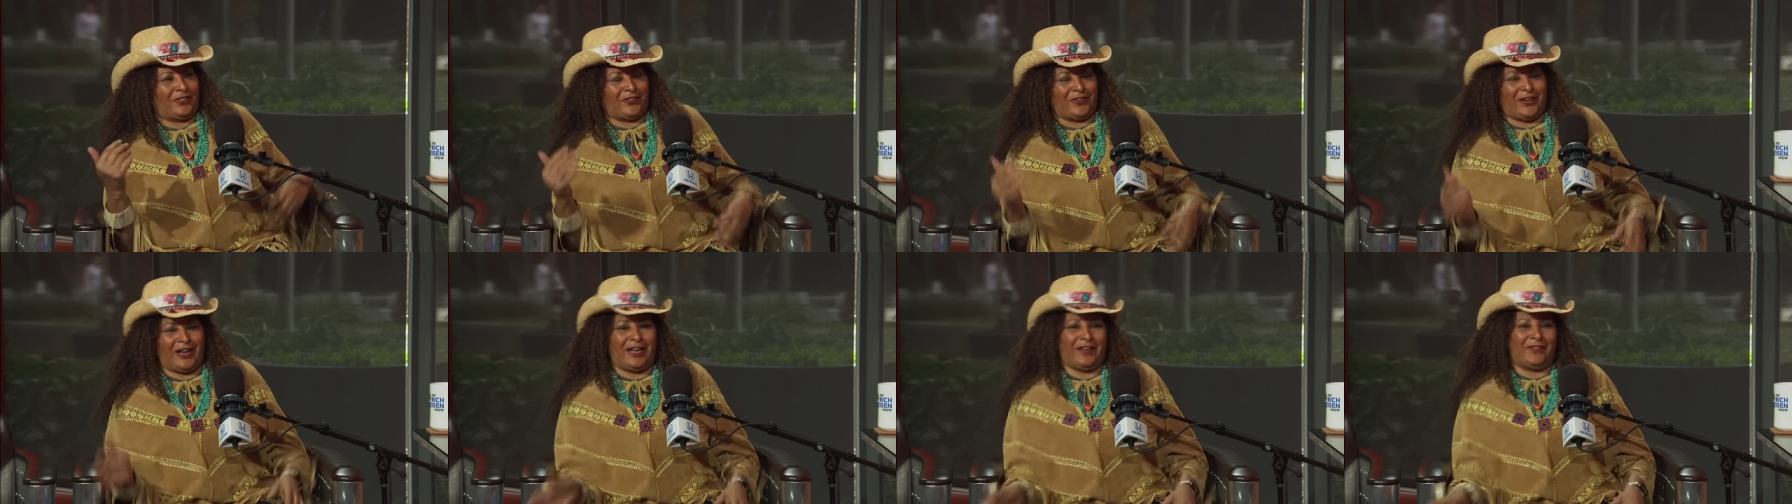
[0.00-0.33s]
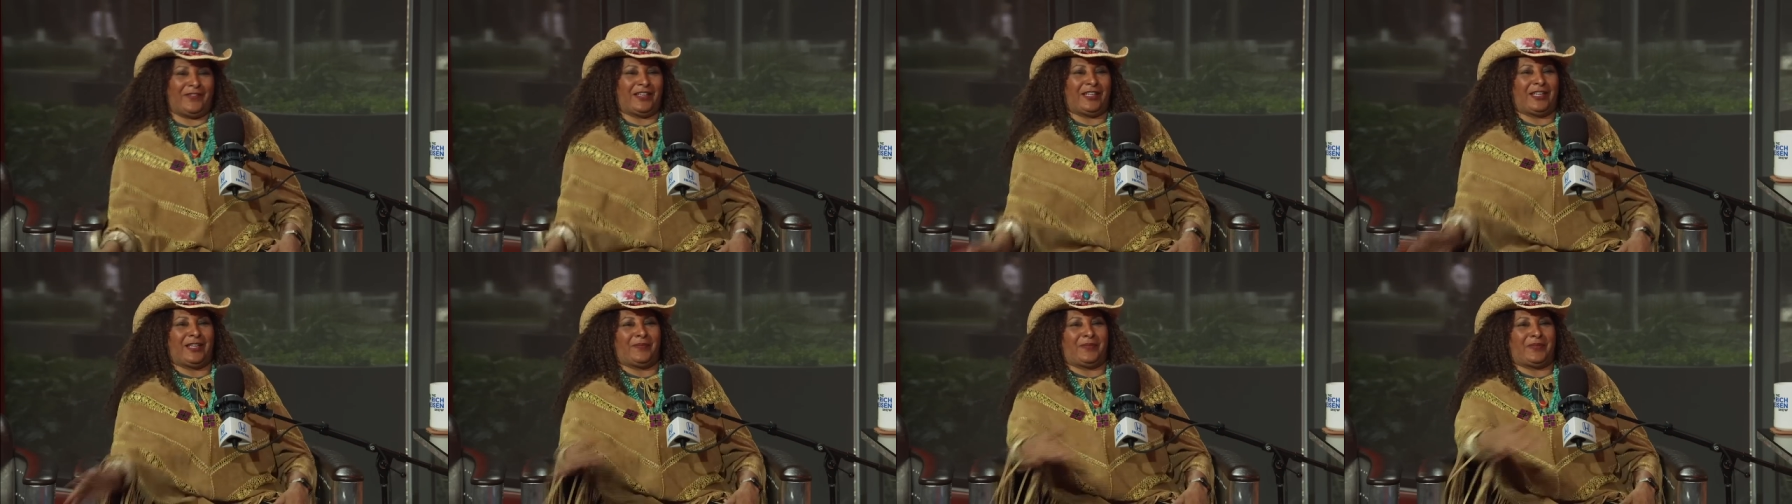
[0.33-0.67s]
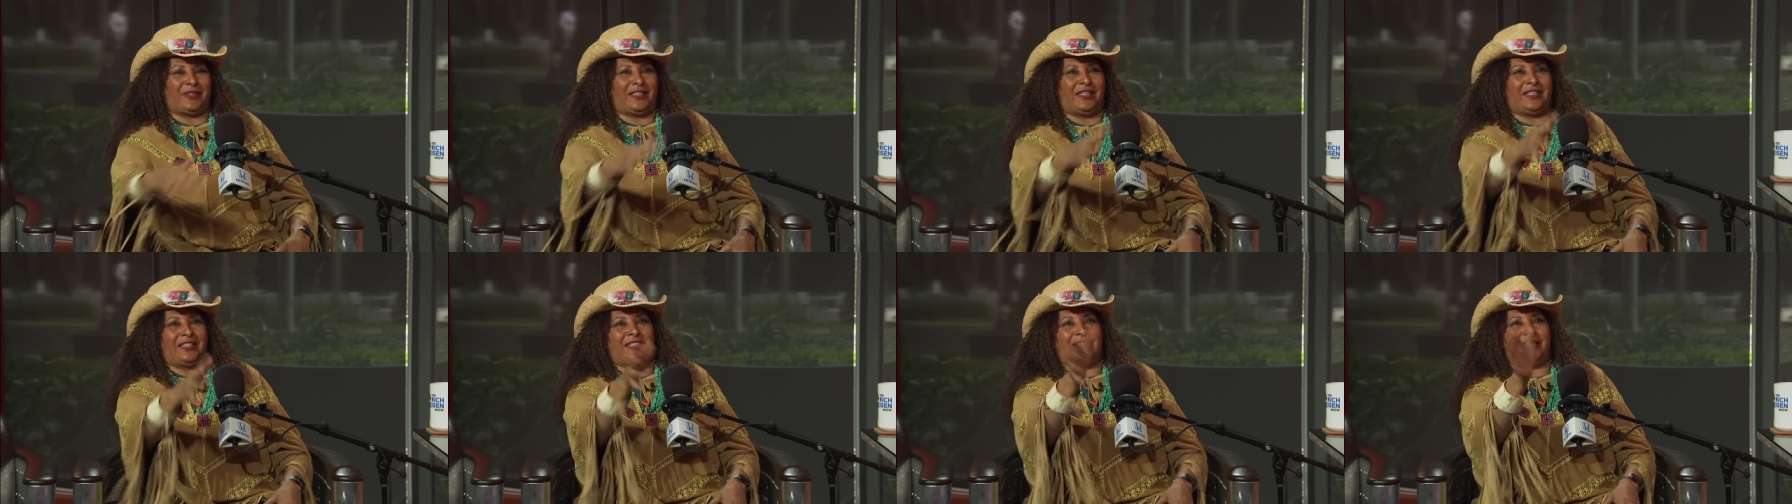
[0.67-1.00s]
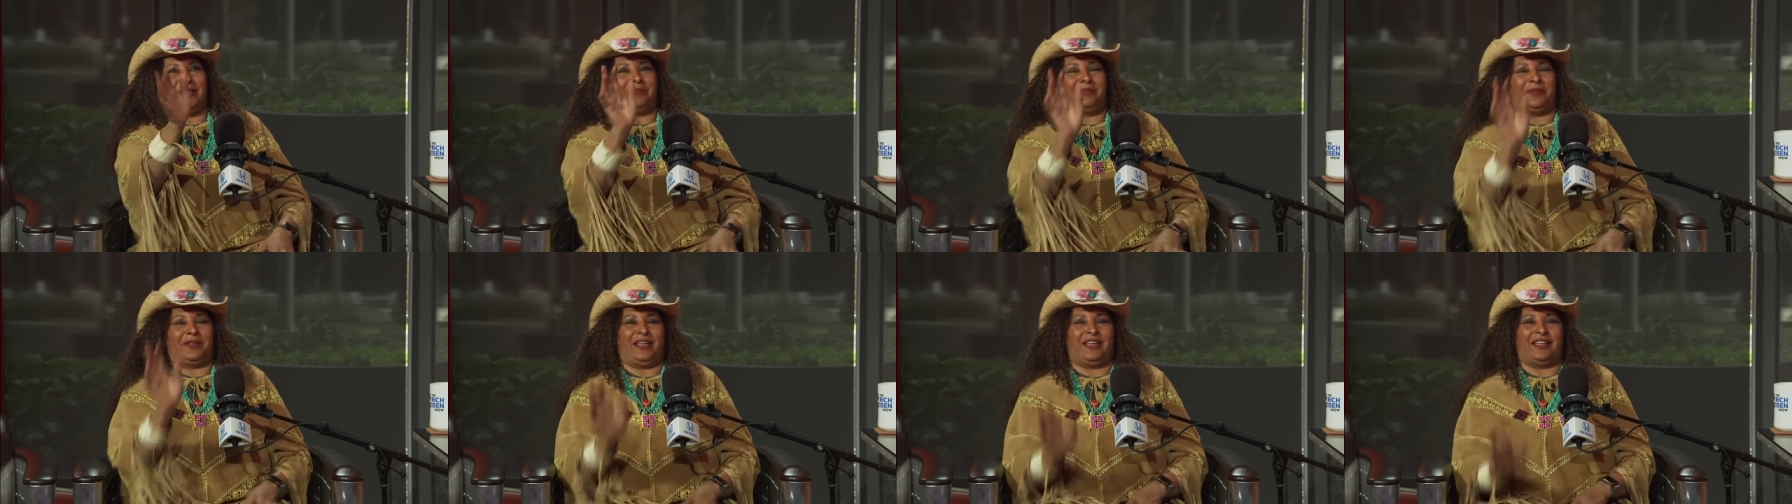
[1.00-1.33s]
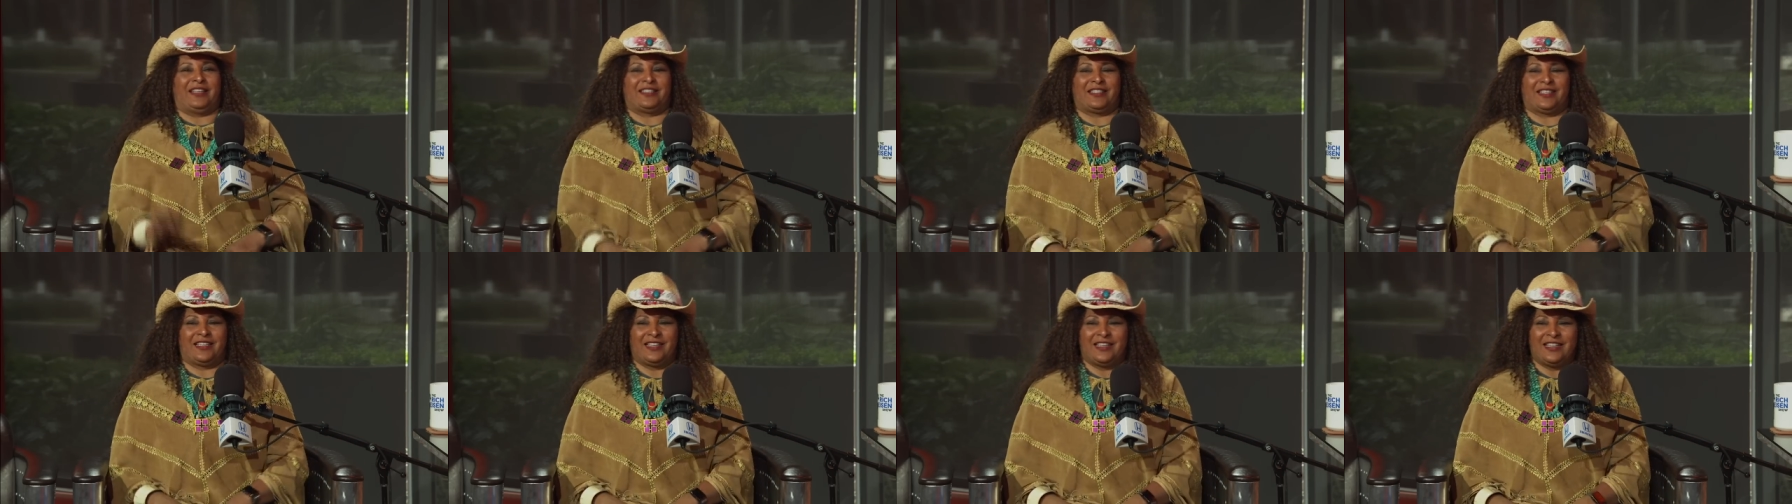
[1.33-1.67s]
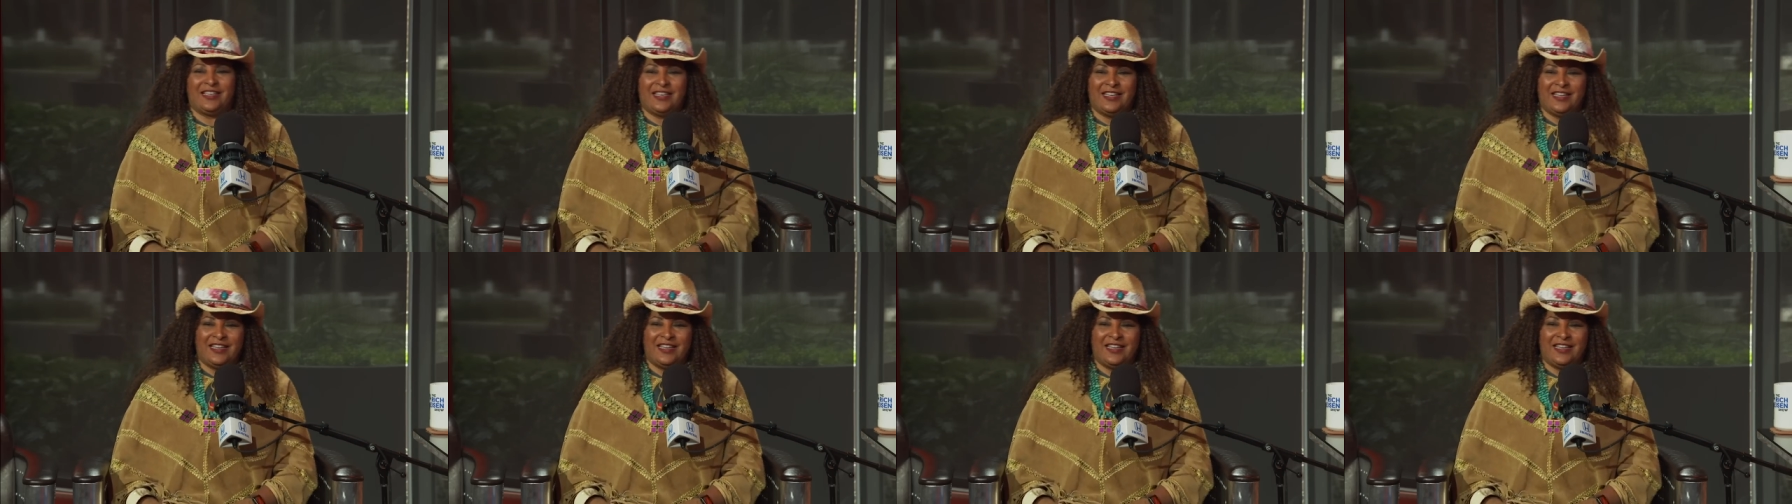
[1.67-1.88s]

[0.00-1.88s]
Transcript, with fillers: driving up Sunset Plaza